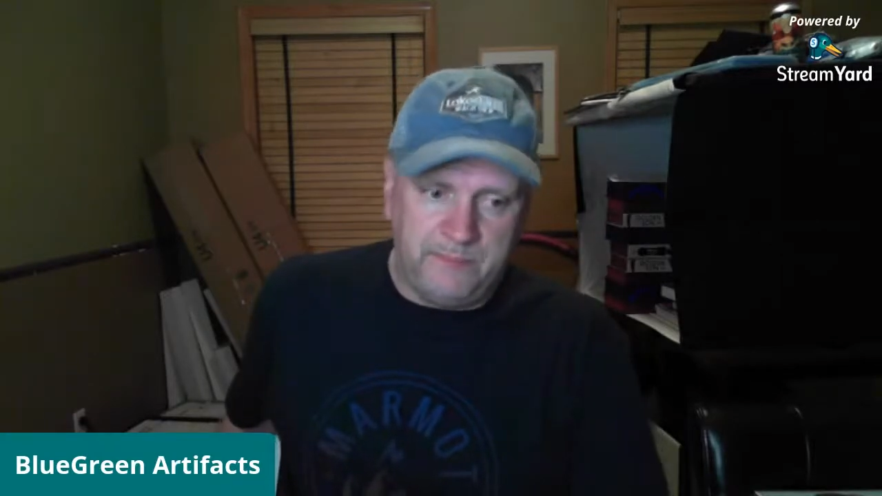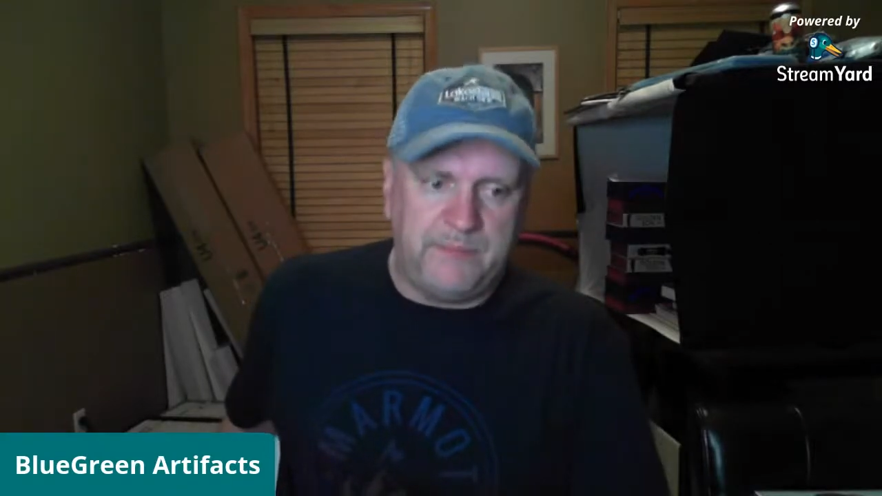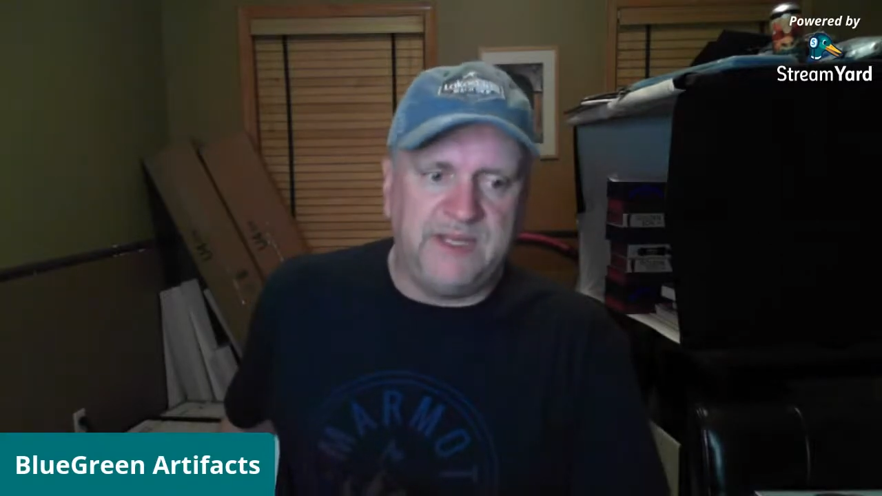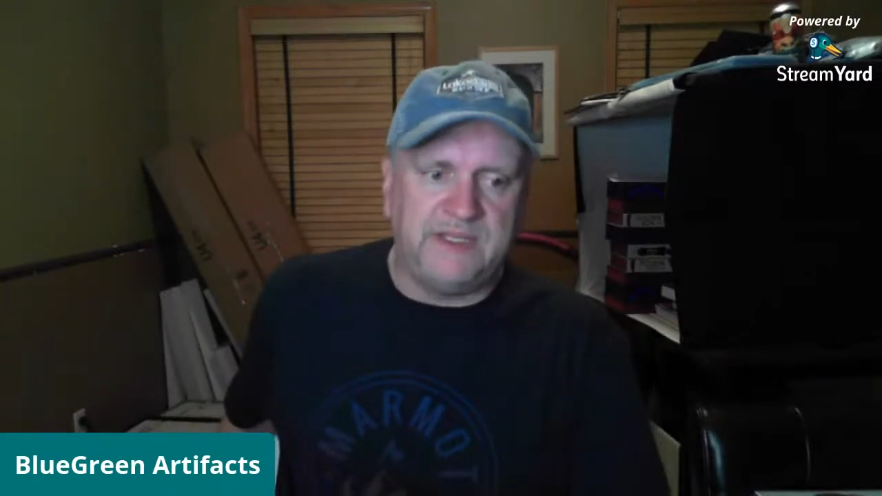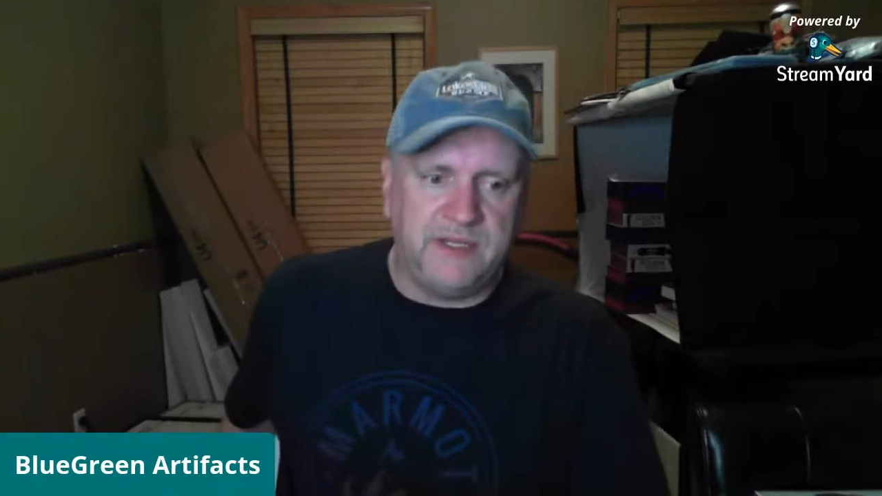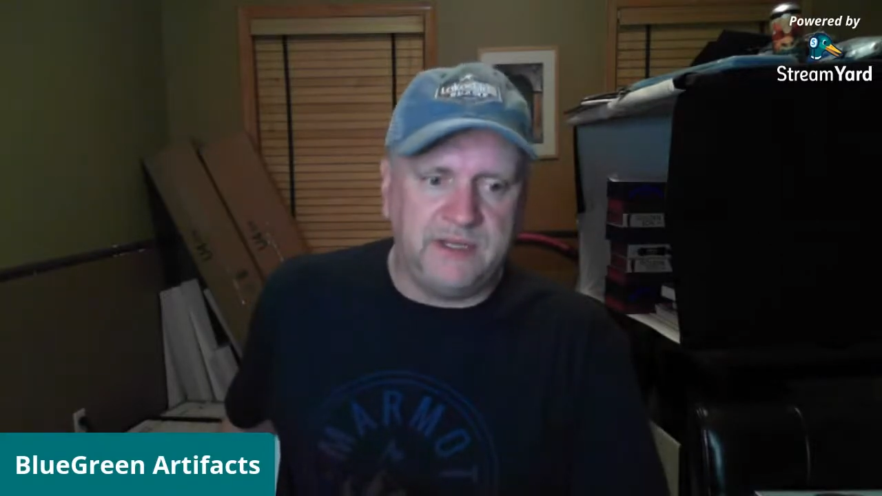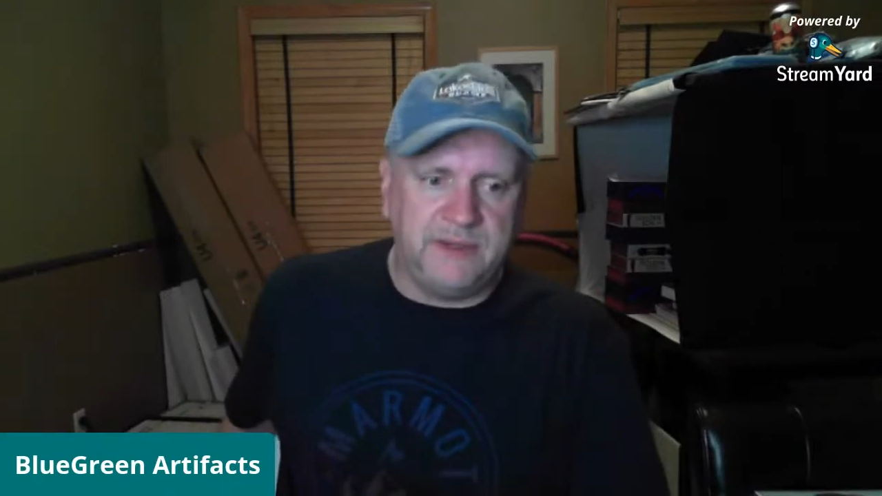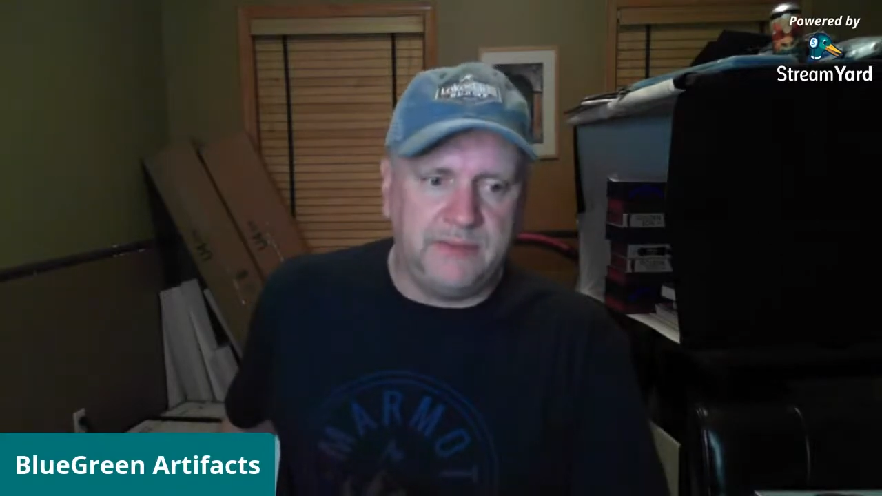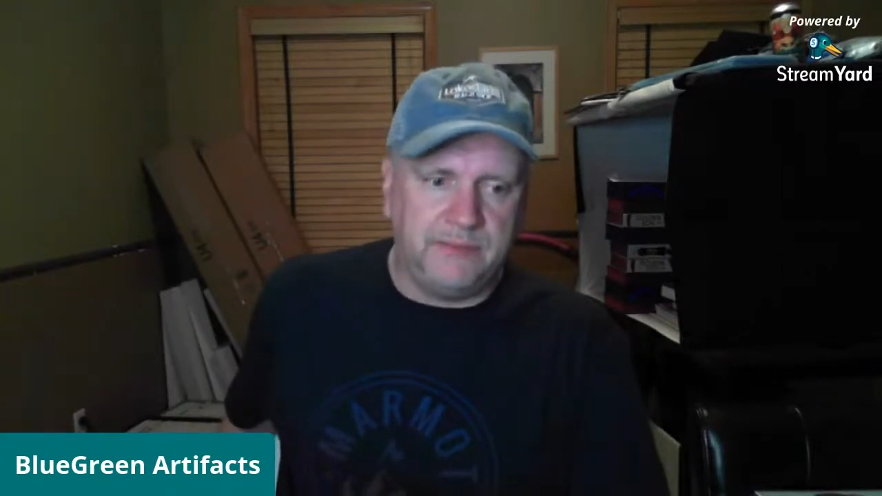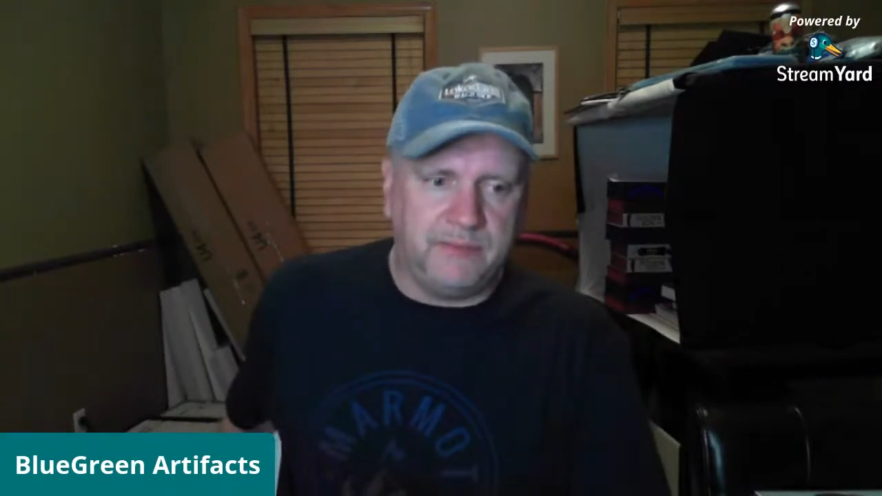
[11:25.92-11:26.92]

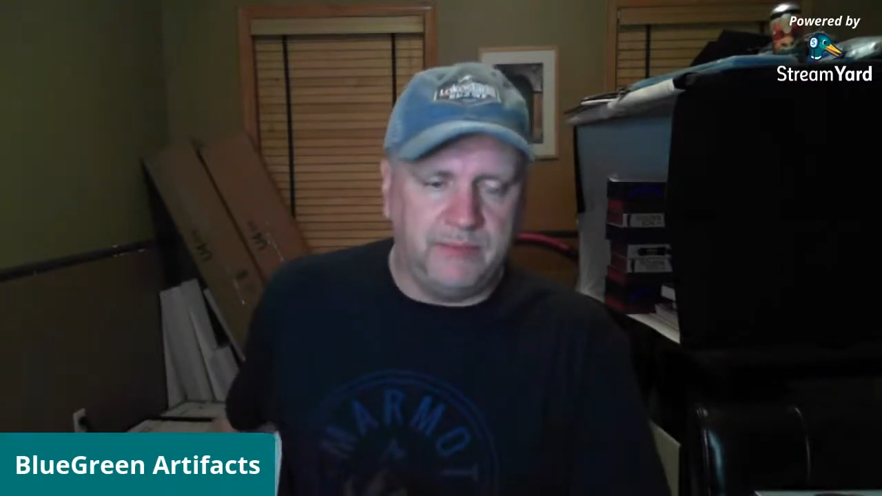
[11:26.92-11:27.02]
basically